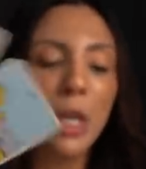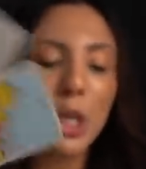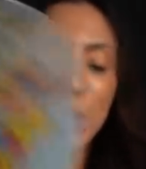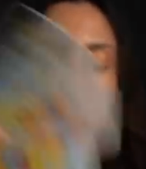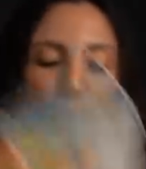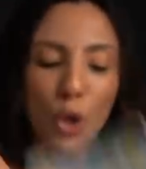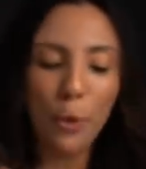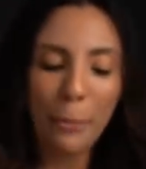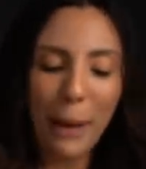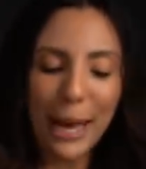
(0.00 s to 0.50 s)

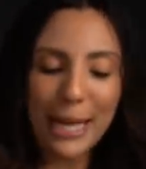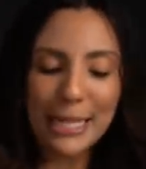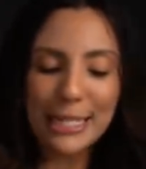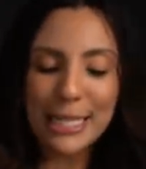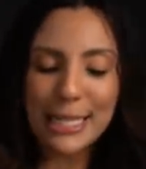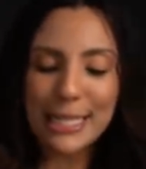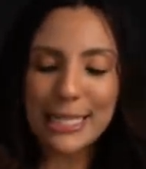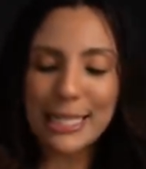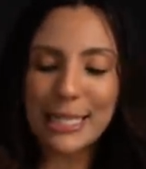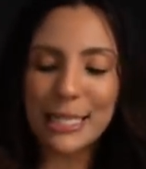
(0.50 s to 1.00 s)
So
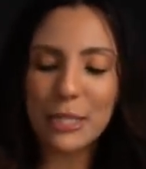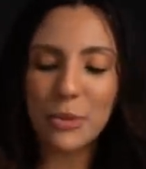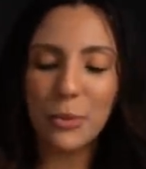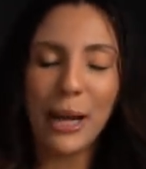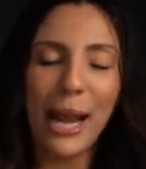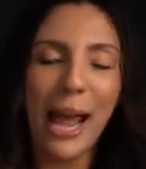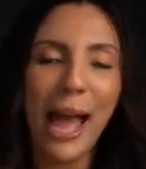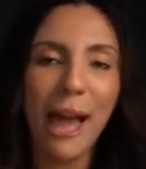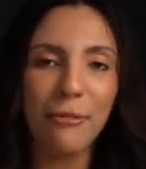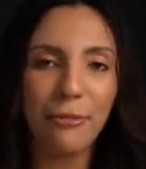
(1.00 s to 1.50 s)
Pisces, this is what
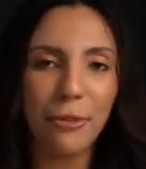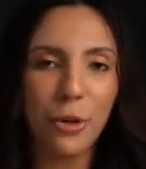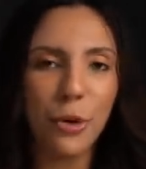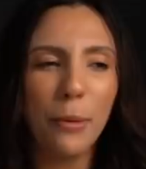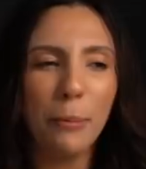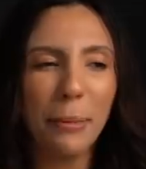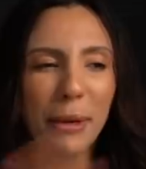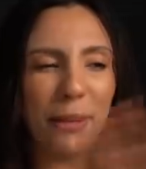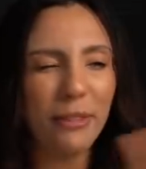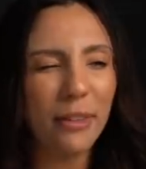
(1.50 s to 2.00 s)
I have for you.
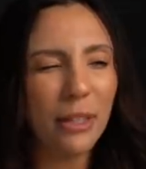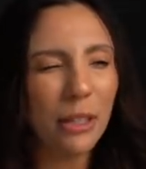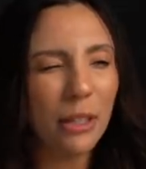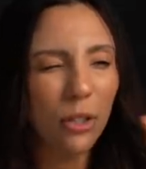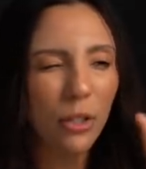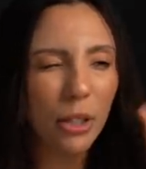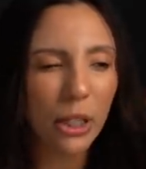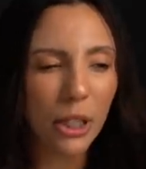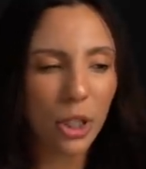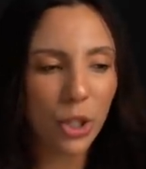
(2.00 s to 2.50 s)
A bit of a
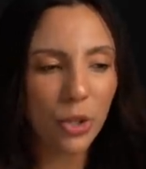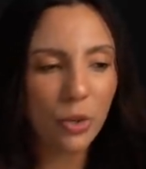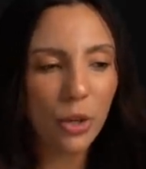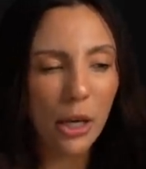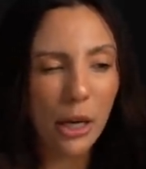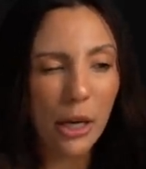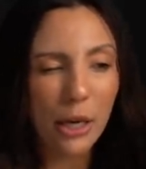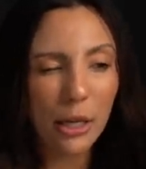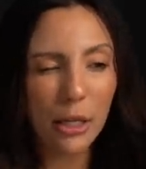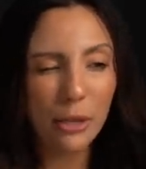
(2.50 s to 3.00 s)
little
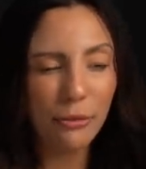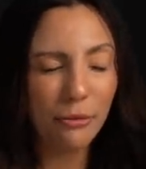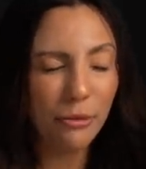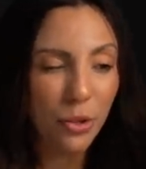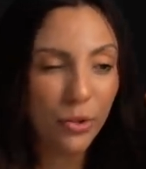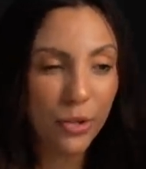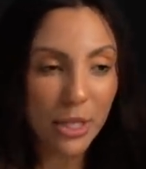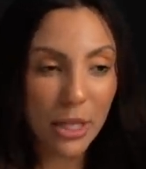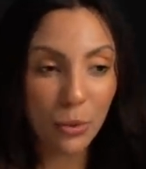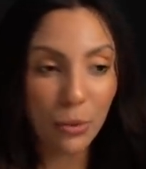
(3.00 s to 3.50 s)

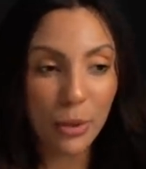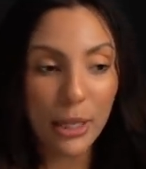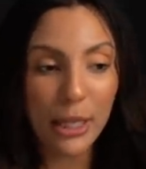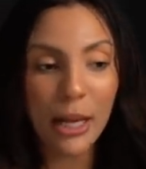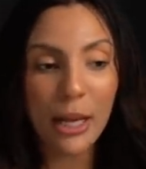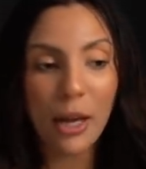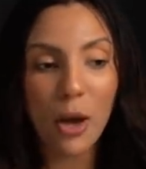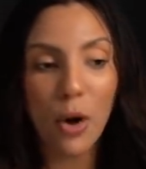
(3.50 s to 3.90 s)
confusing reading.